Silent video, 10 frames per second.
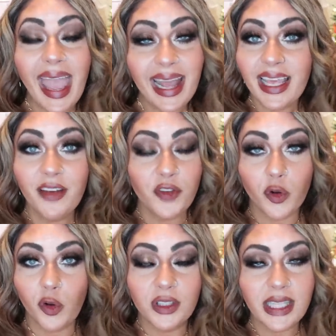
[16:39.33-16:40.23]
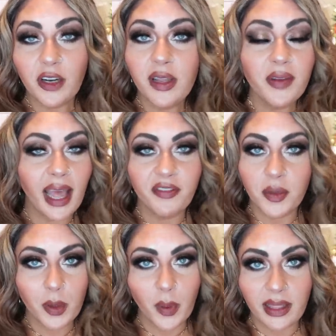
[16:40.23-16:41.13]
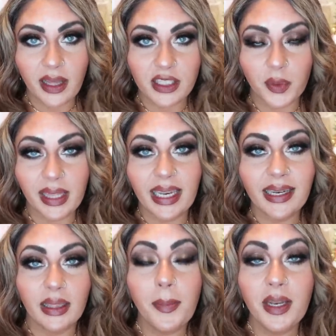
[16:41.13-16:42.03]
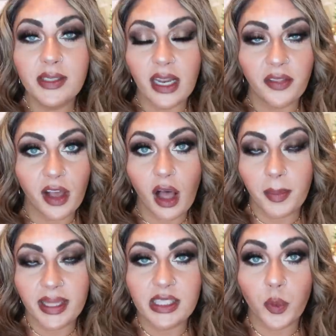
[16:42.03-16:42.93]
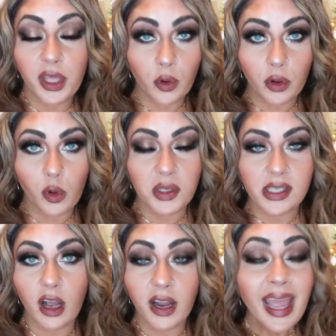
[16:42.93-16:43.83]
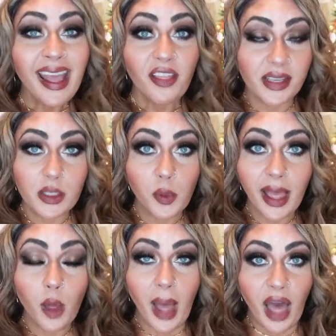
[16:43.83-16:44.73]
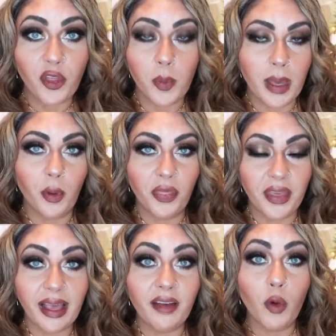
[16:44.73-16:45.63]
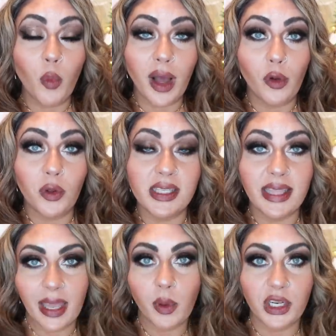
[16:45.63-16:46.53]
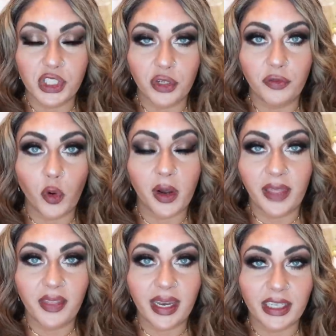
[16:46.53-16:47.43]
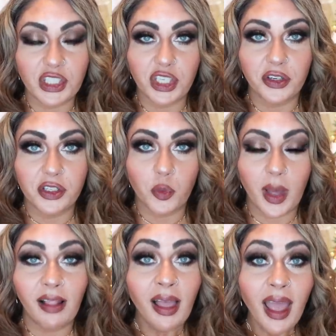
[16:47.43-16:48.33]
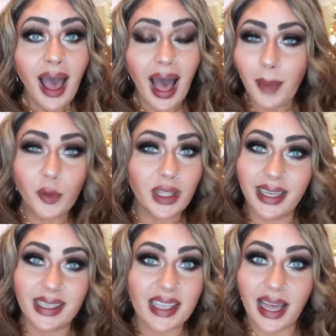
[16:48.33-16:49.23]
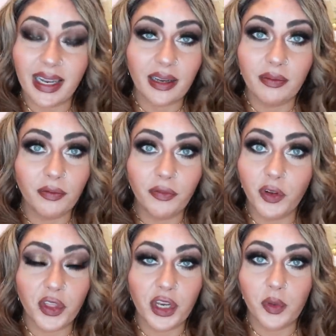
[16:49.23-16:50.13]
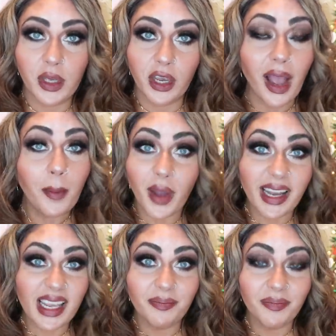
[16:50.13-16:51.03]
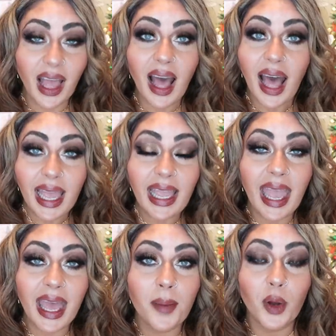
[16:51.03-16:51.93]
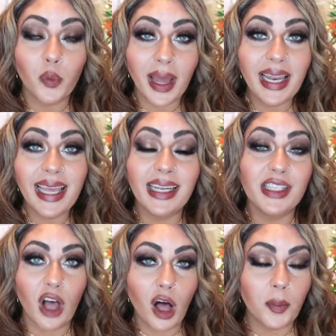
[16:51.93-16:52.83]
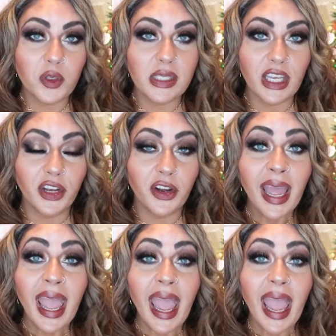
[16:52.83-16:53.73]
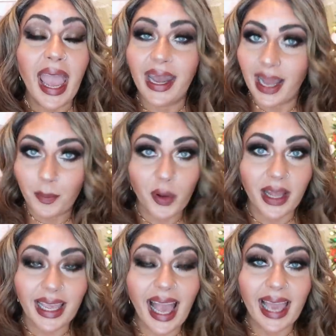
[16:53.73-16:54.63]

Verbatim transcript: Any of your goals. They don't even have to be weight loss related. Let me know down in the comments what your goals are. This will help other people think of what goals they want to shoot for in the next year as well. I'm really excited for the new year. I'm ready. I am ready. It is almost here and I'm ready.